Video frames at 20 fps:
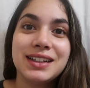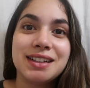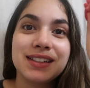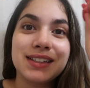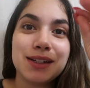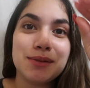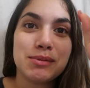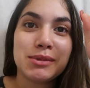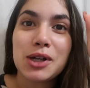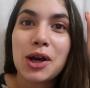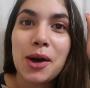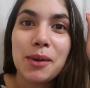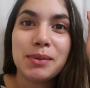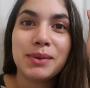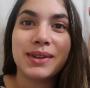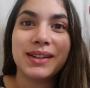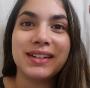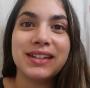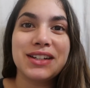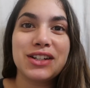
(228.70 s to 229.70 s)
tip-top
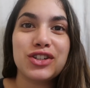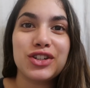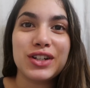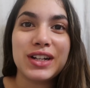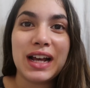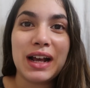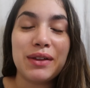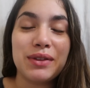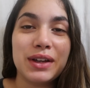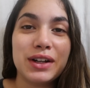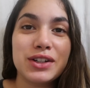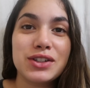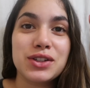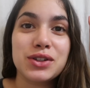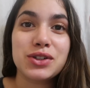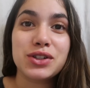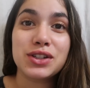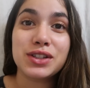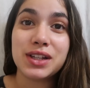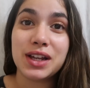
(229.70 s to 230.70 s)
condition down there. So
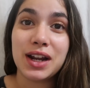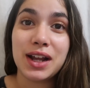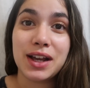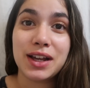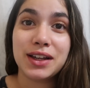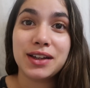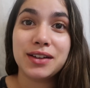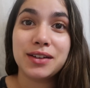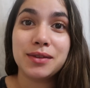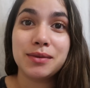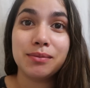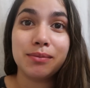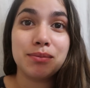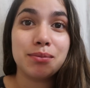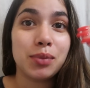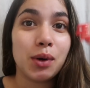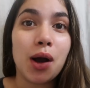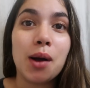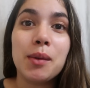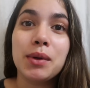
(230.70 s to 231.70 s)
she said I
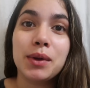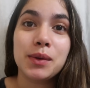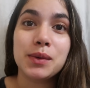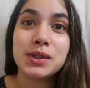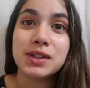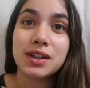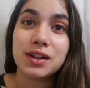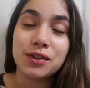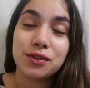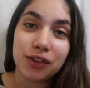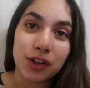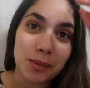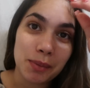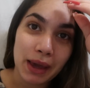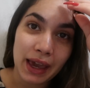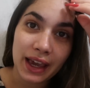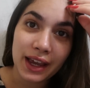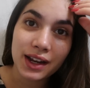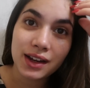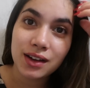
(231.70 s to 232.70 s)
probably was gonna feel
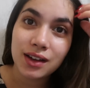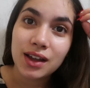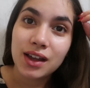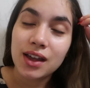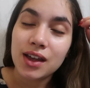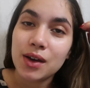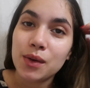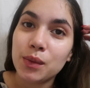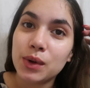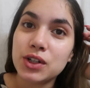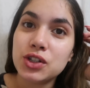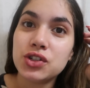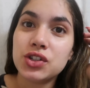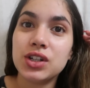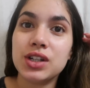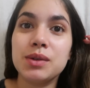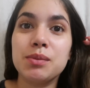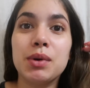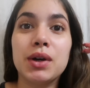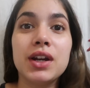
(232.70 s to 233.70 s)
pain when
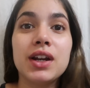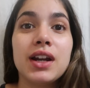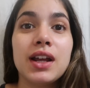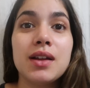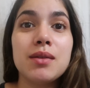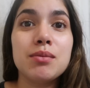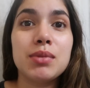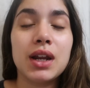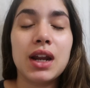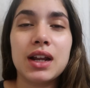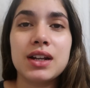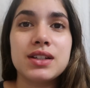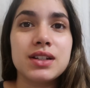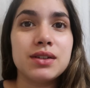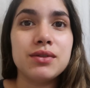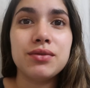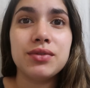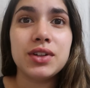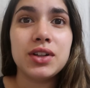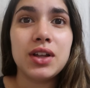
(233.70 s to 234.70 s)
she put it in, but I
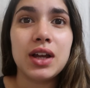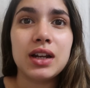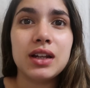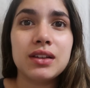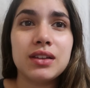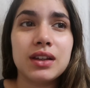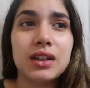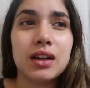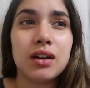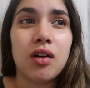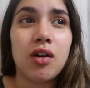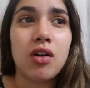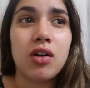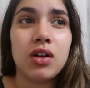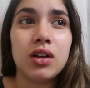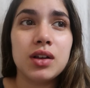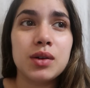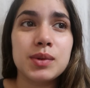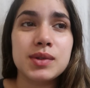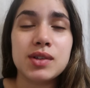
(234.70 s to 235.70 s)
didn't feel anything at
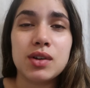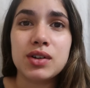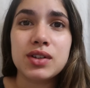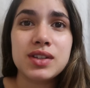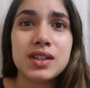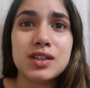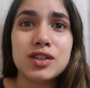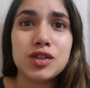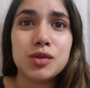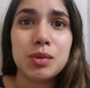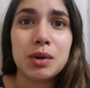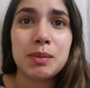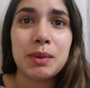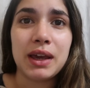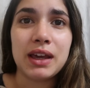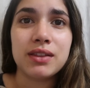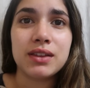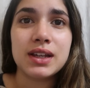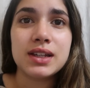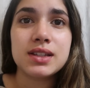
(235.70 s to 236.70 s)
all. It was honestly super
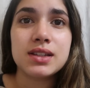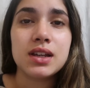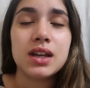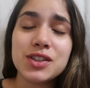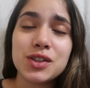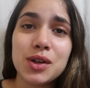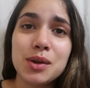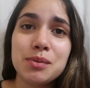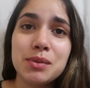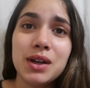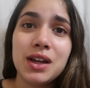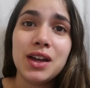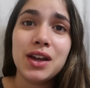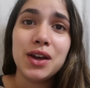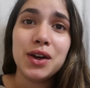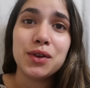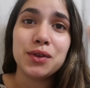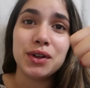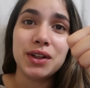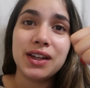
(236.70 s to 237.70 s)
painless. So I'm
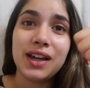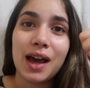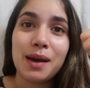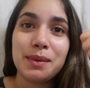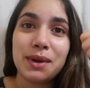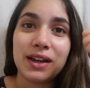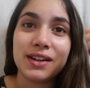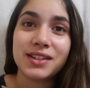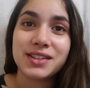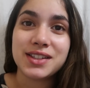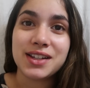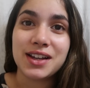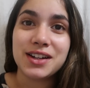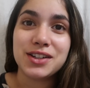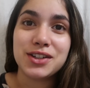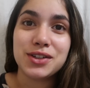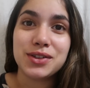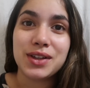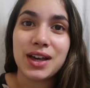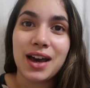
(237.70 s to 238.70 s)
really happy I decided
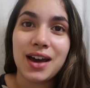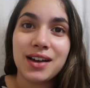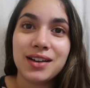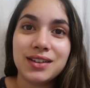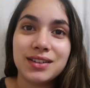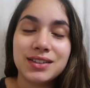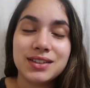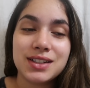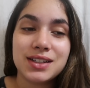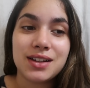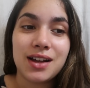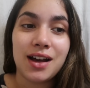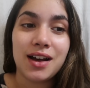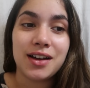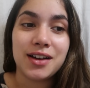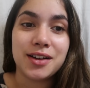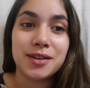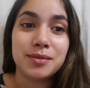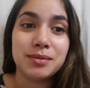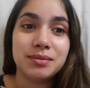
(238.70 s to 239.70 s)
to do that.
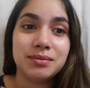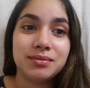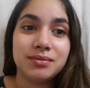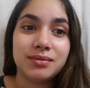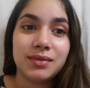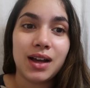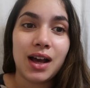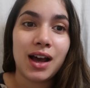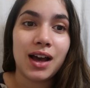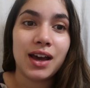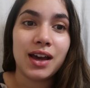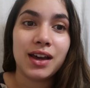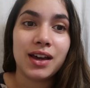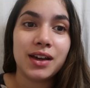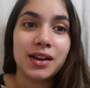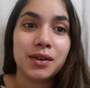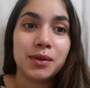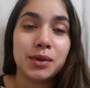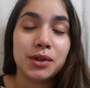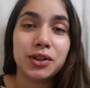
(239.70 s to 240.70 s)

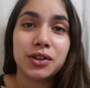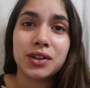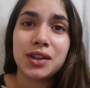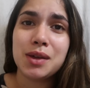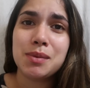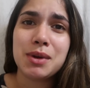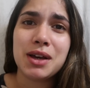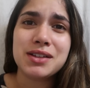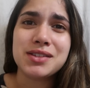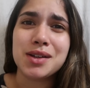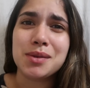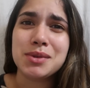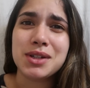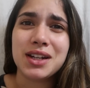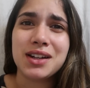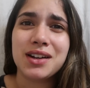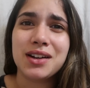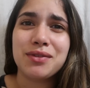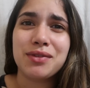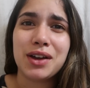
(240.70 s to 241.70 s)
I will keep you guys
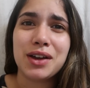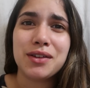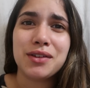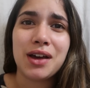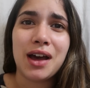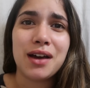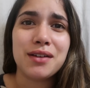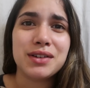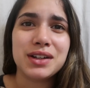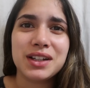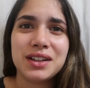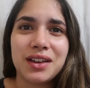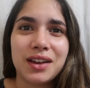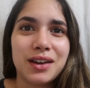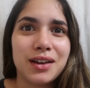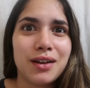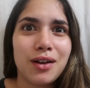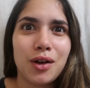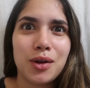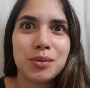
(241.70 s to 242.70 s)
updated if I have any
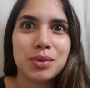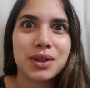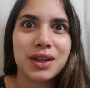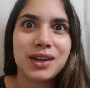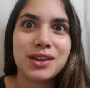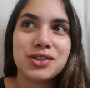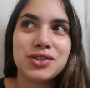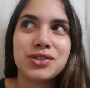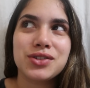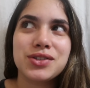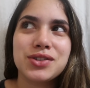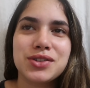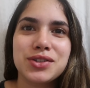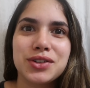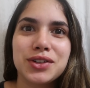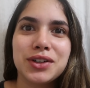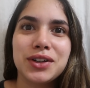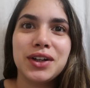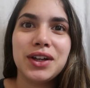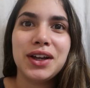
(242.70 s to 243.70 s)
like complications
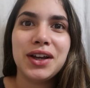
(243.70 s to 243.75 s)
or